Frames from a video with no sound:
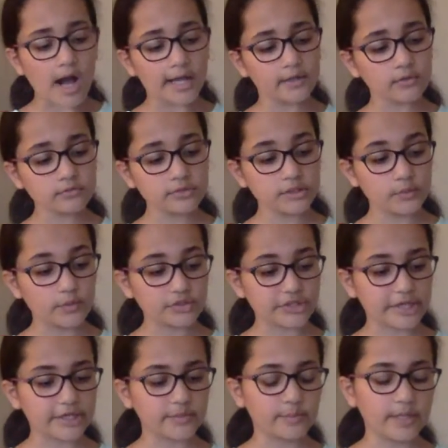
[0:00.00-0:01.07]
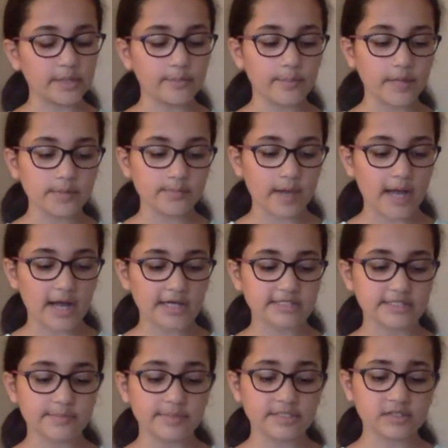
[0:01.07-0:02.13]
I only wish I could make mud
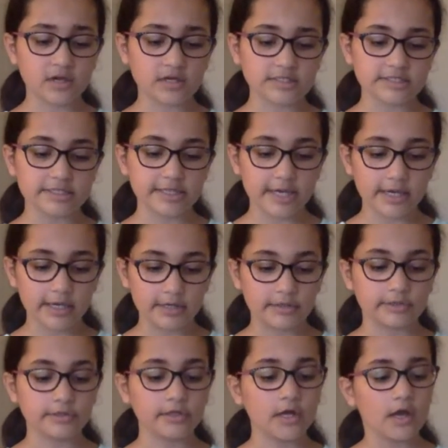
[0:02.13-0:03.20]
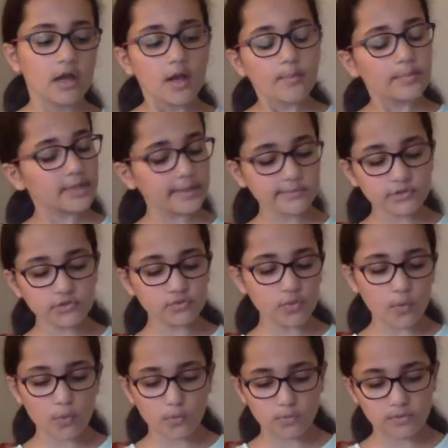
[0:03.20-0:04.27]
pies and be tossed in the air, but I'm too
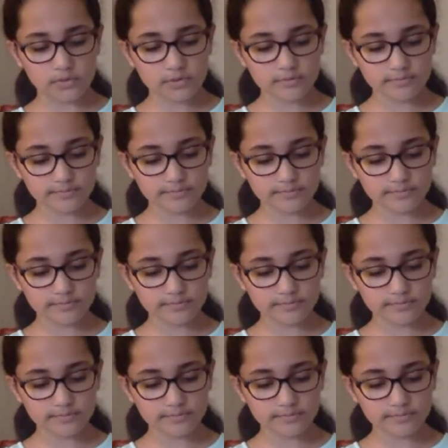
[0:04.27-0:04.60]
old.